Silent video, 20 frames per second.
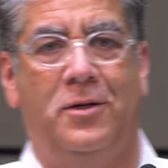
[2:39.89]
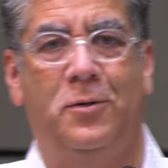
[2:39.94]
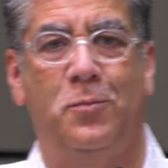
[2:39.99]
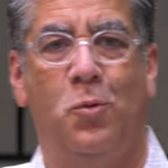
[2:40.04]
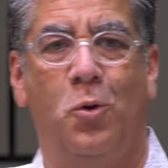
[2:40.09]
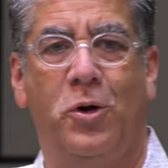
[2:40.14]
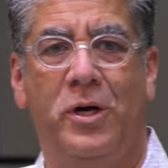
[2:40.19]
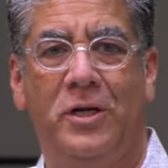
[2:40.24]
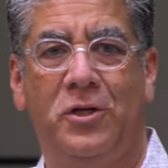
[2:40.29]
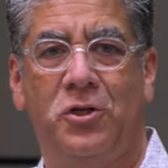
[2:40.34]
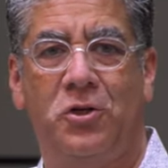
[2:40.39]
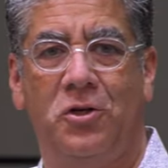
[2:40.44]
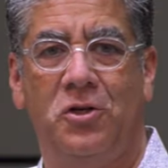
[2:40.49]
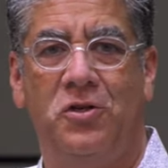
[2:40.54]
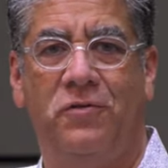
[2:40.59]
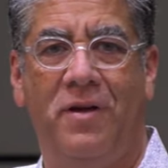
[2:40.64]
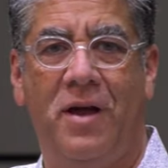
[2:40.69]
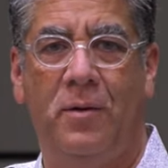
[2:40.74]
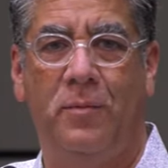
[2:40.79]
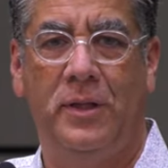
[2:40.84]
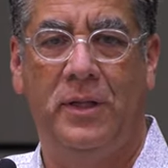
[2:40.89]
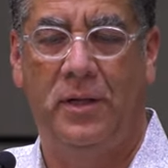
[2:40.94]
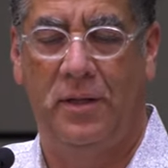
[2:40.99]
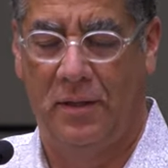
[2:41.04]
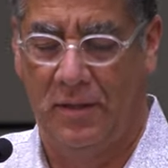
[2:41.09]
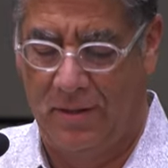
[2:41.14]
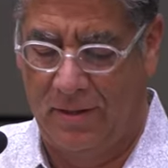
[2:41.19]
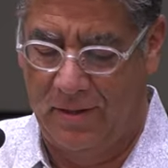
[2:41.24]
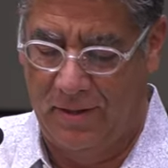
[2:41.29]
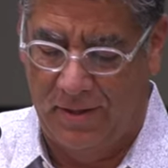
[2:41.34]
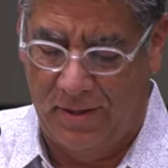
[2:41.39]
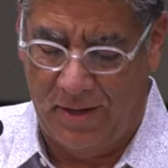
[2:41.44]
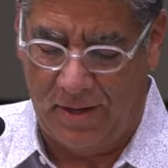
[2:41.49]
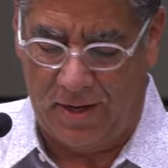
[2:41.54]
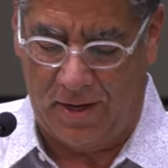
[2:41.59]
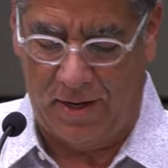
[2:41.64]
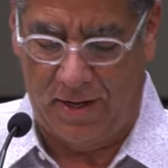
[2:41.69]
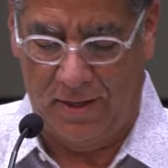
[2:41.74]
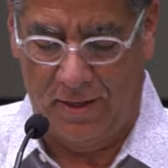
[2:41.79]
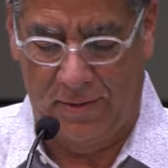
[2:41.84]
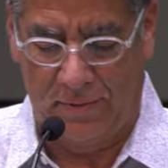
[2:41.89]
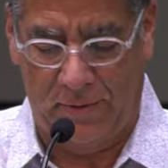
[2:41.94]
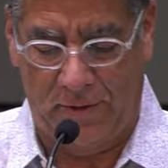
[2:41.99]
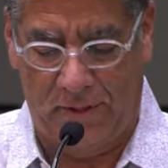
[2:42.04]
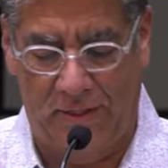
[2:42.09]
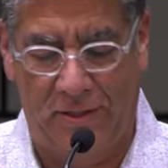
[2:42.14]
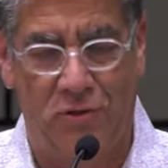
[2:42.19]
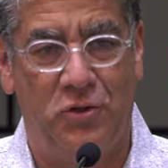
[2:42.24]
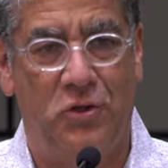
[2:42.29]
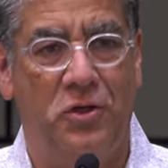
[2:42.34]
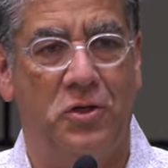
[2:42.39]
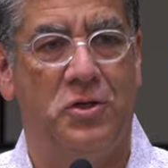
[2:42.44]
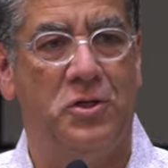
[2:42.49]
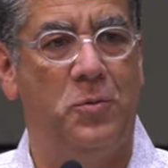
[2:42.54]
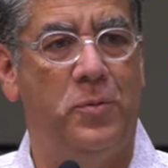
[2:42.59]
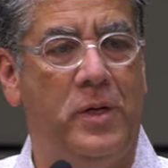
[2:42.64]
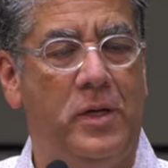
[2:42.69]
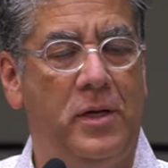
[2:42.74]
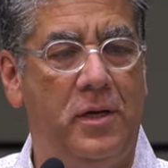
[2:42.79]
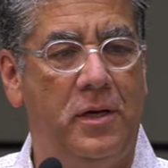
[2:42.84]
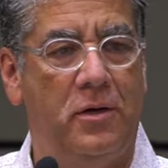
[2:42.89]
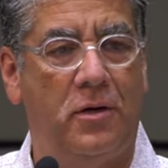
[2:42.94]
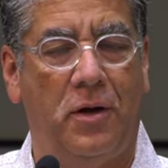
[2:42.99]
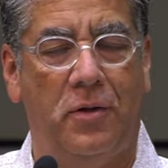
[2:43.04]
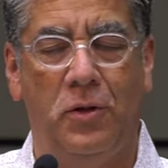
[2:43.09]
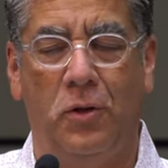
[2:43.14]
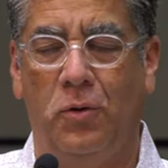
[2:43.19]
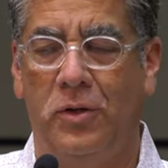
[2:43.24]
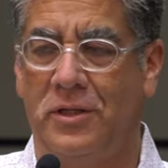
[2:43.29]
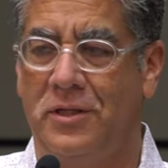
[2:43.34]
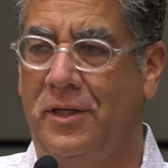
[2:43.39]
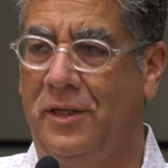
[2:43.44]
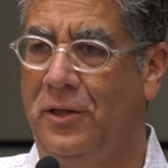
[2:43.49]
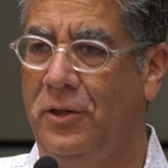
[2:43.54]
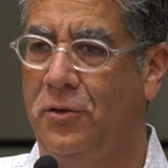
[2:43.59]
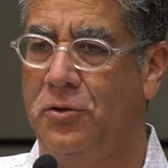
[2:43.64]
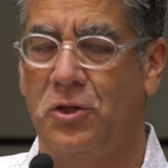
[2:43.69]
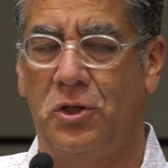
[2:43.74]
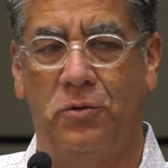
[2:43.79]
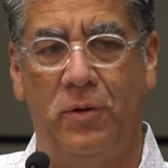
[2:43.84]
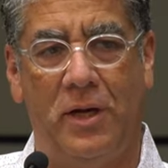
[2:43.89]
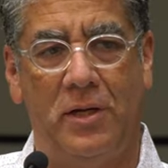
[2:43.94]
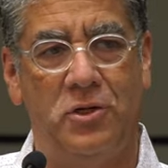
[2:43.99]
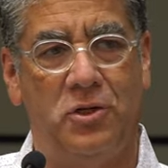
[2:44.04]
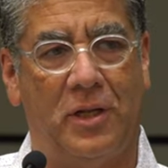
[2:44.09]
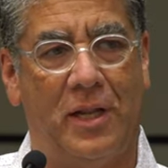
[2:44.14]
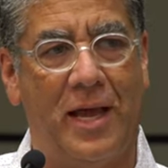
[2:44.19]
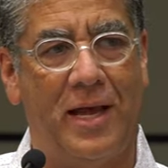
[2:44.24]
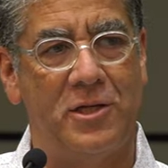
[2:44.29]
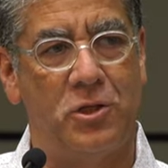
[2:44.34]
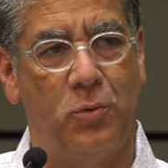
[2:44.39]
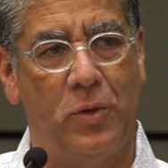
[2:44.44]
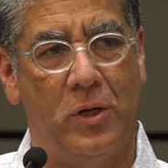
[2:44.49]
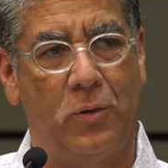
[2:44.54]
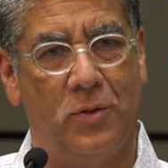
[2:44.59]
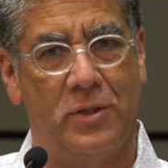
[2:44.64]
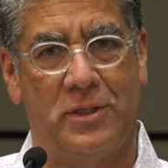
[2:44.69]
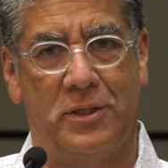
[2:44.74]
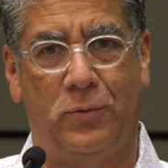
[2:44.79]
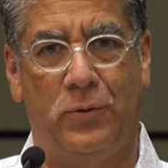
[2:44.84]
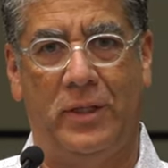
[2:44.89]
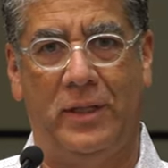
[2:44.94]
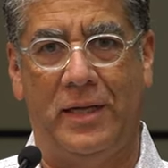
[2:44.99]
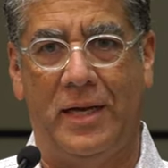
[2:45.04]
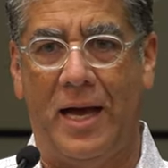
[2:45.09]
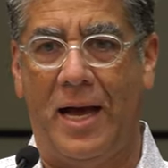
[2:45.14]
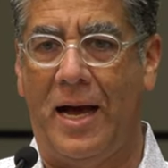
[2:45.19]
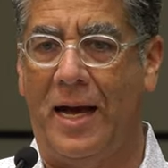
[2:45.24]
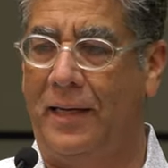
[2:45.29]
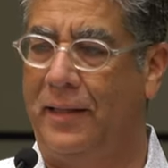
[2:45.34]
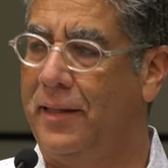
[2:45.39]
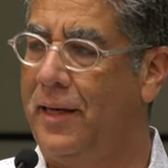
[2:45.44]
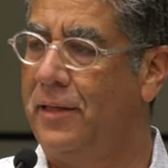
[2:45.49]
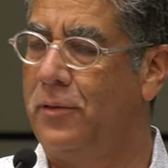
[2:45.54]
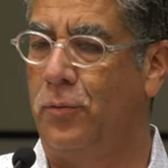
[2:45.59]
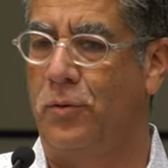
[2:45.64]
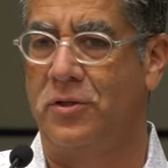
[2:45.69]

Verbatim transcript: Good morning, church family. Uh, it is good to be here, although it's a little strange. Last week was really a highlight.